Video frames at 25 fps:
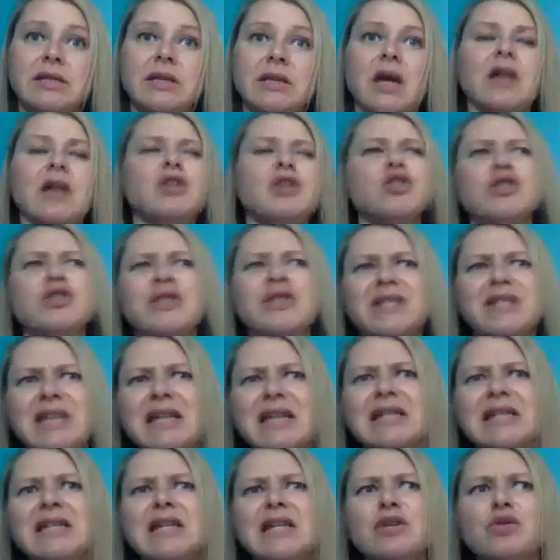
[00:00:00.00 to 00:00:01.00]
I shouldn't say
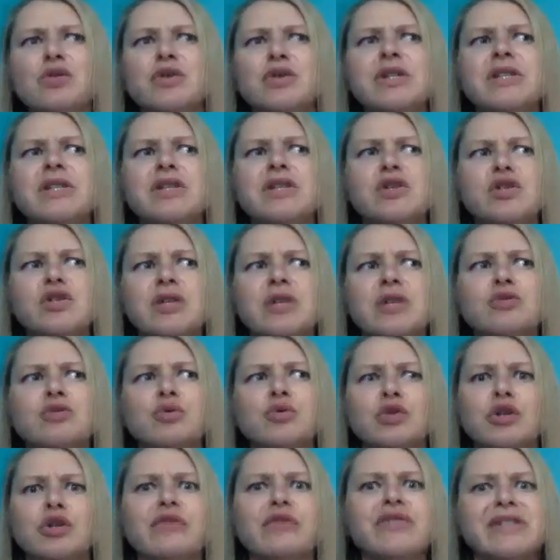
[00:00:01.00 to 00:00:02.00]
decrease your central
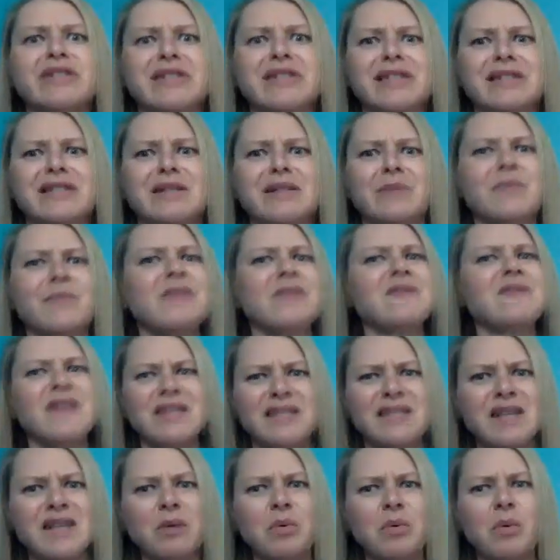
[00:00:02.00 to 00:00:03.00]
nervous system.
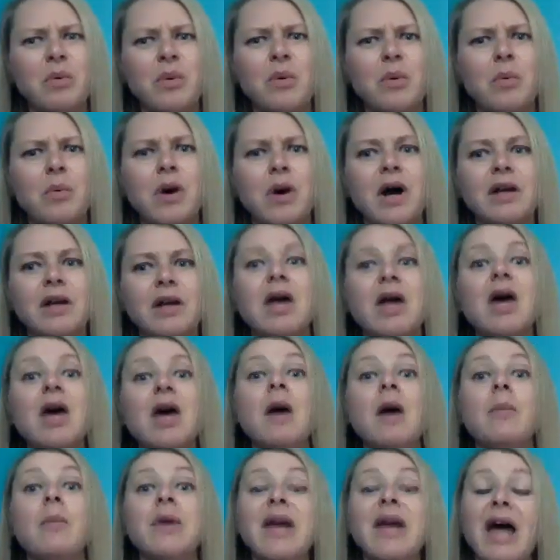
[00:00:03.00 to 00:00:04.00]
That's not what we want,
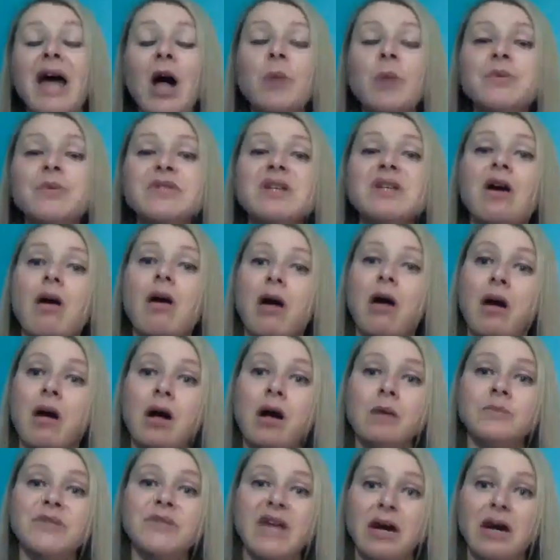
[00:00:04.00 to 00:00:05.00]
but it helps to
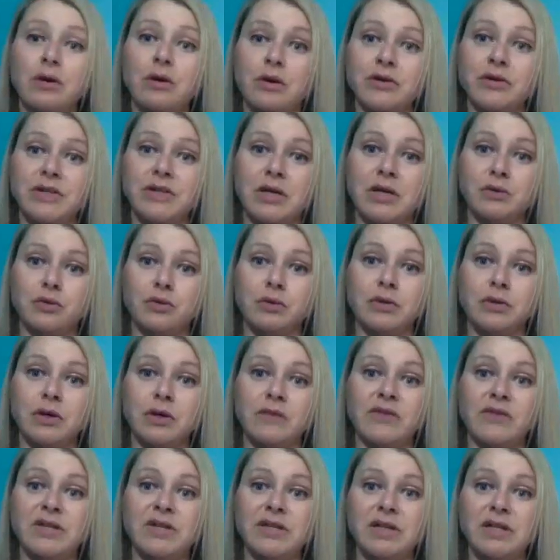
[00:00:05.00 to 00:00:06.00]
calm down our central
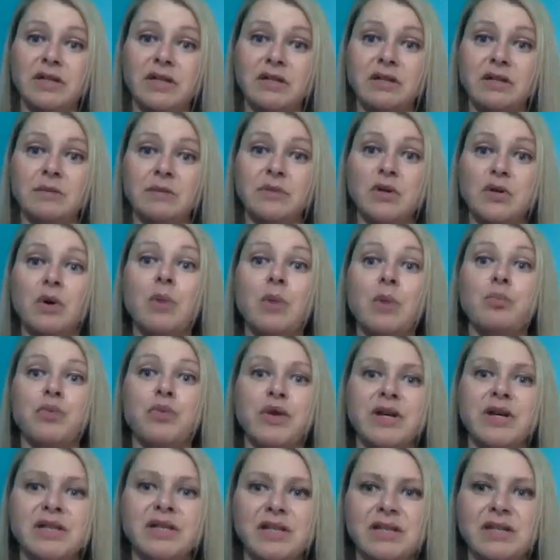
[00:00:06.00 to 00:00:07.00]
nervous system. So it
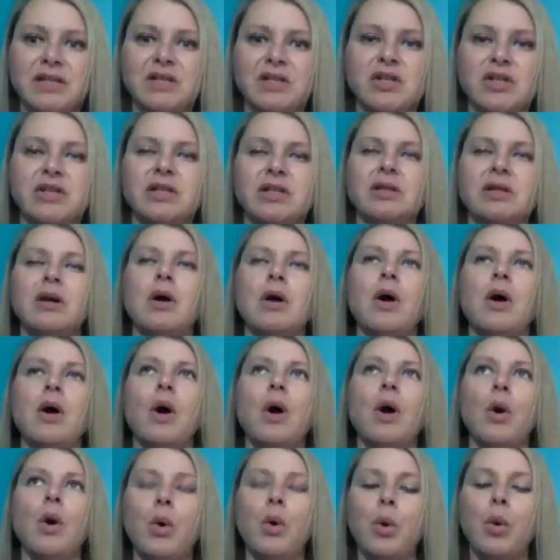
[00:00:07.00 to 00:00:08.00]
brings us just
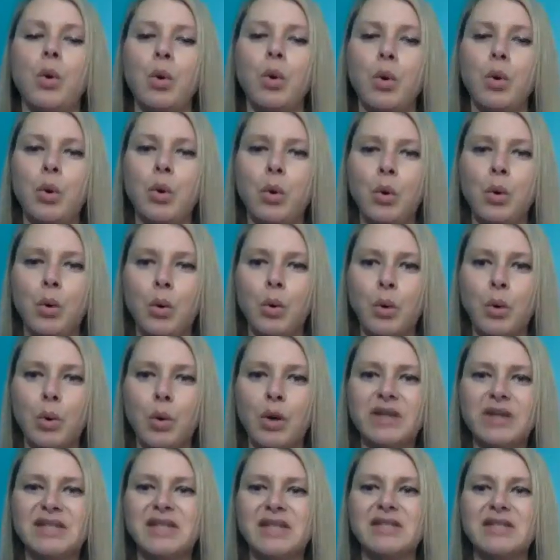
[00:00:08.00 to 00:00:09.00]

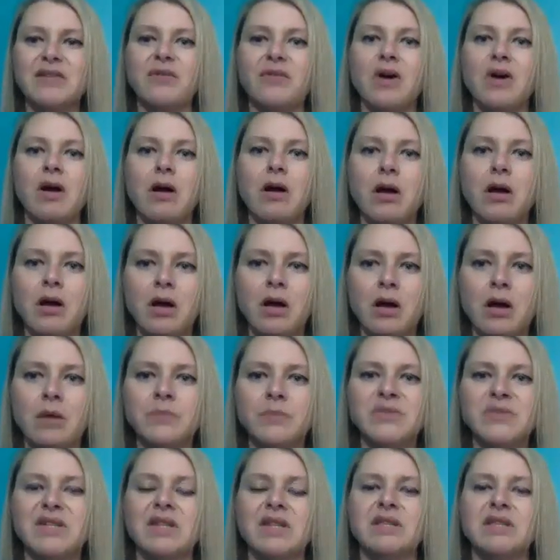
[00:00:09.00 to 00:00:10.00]
sense of calm,
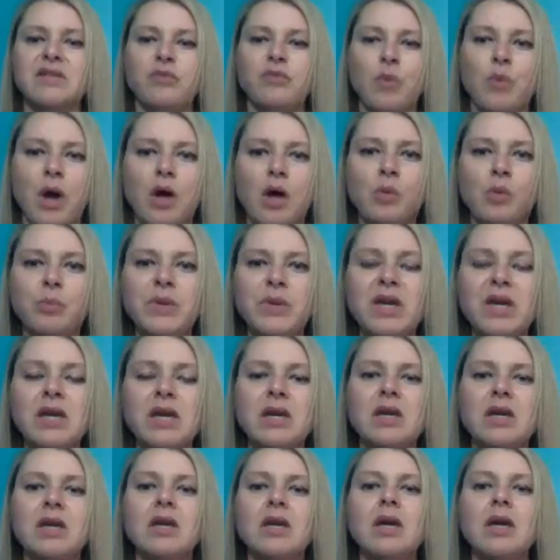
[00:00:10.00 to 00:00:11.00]
sense of
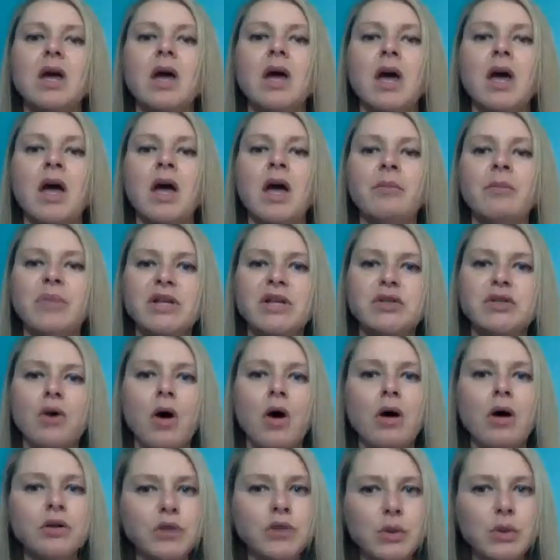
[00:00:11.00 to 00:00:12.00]
well-being, but it's
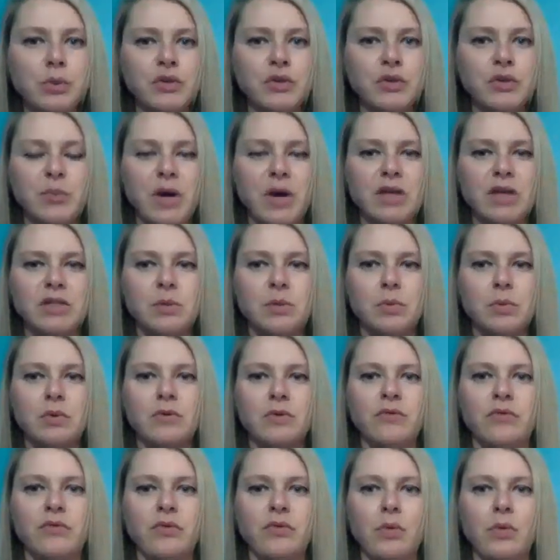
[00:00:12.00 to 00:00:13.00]
also
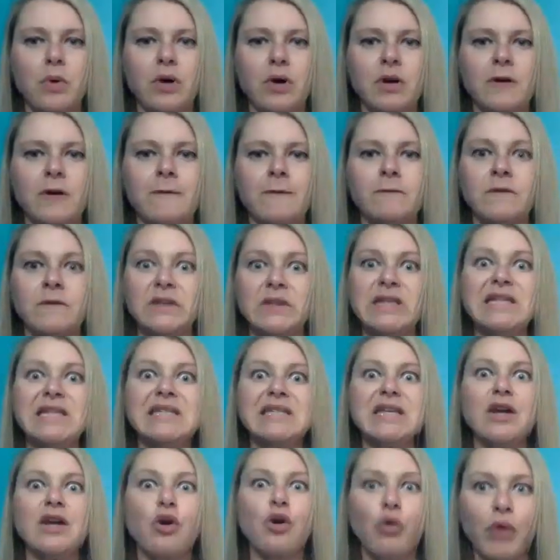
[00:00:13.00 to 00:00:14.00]
responsible for
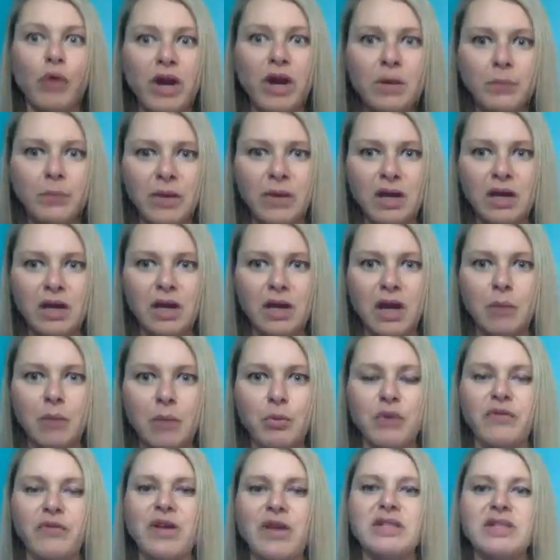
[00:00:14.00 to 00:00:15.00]
releasing cramping and
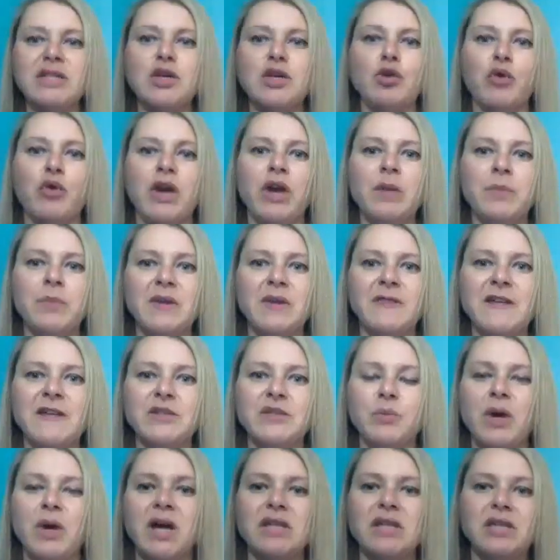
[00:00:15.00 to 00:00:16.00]
preventing cramping. That's
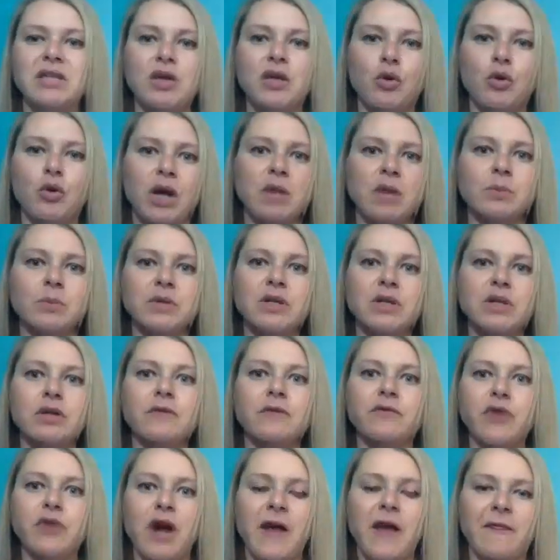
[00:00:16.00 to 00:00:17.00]
why it's incredibly good
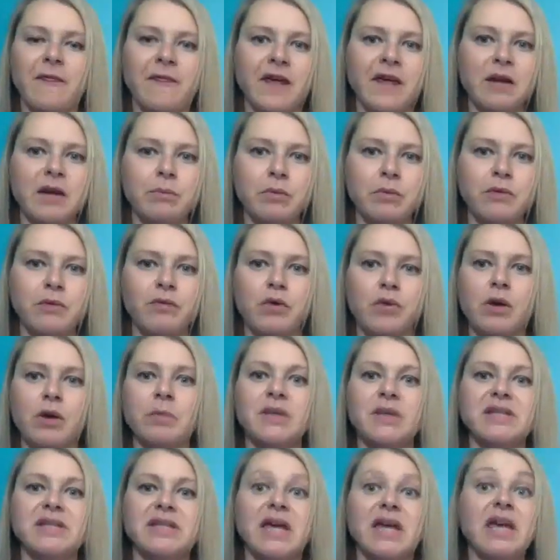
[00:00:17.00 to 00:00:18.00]
for athletic
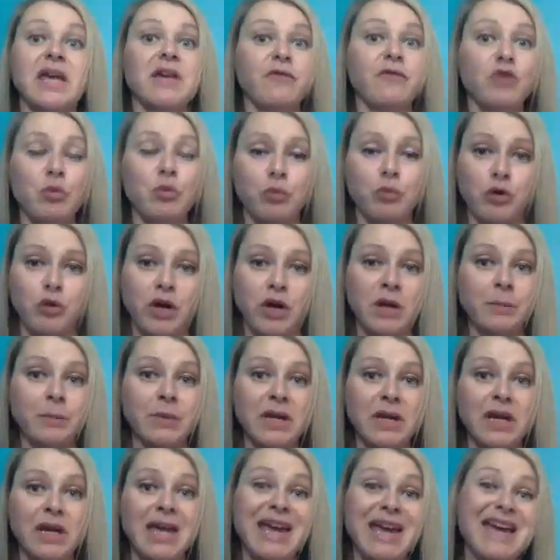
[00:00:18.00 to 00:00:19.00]
performance, that if you're
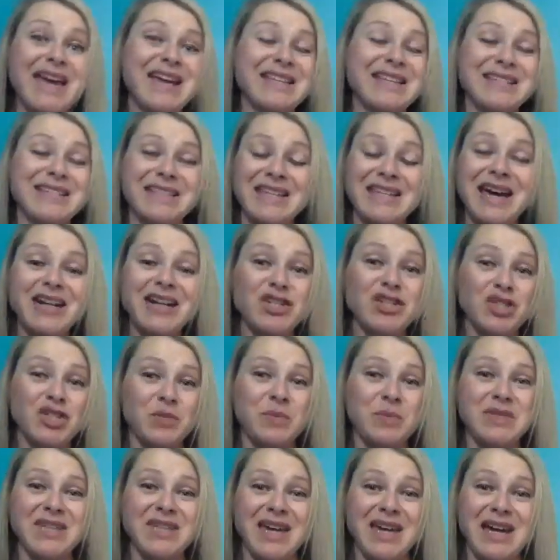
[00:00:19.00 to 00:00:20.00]
cramping, it's not just
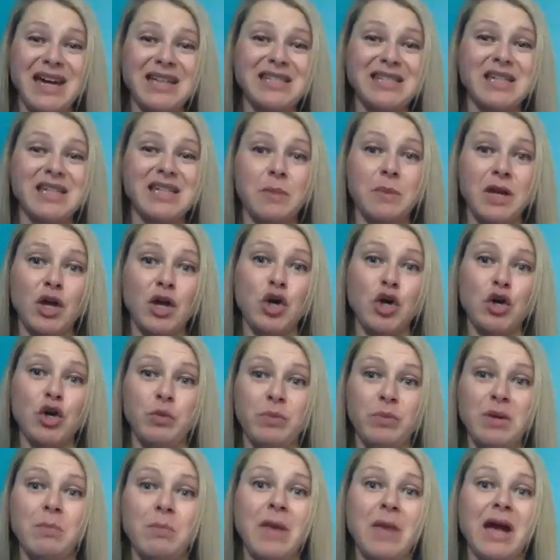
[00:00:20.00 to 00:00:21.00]
potassium, it could
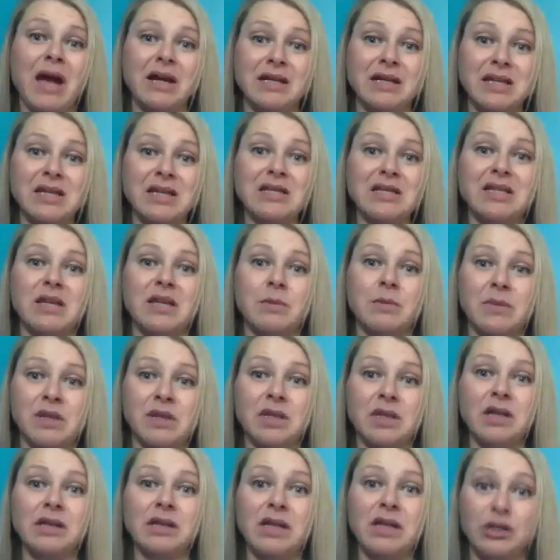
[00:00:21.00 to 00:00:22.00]
be magnesium, and
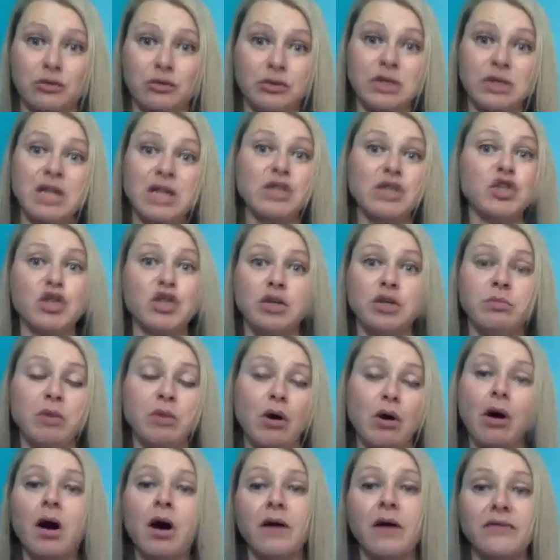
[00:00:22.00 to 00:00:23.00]
the electrolytes could be
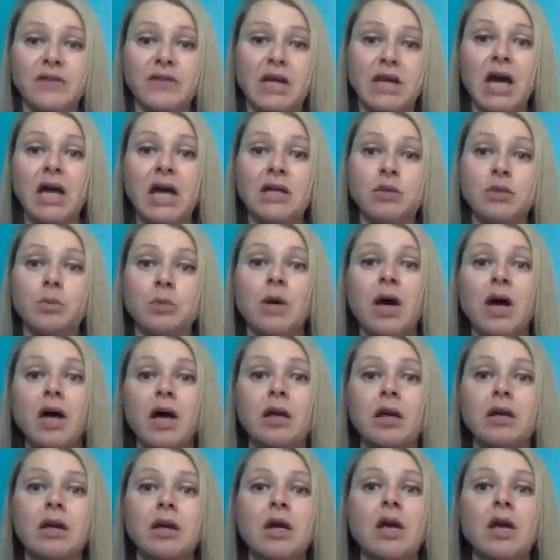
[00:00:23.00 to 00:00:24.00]
offset as
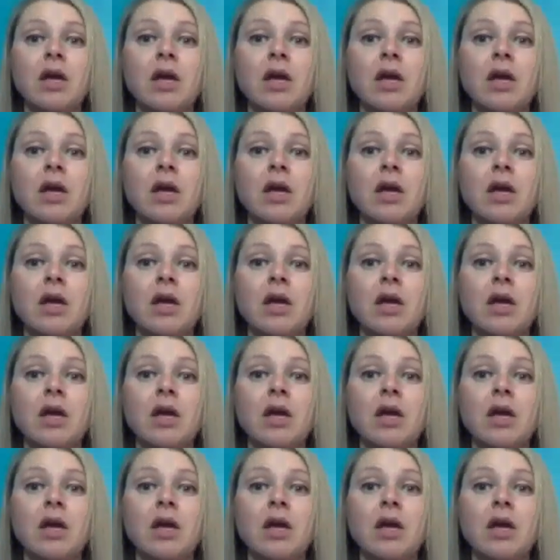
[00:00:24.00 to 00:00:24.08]
well.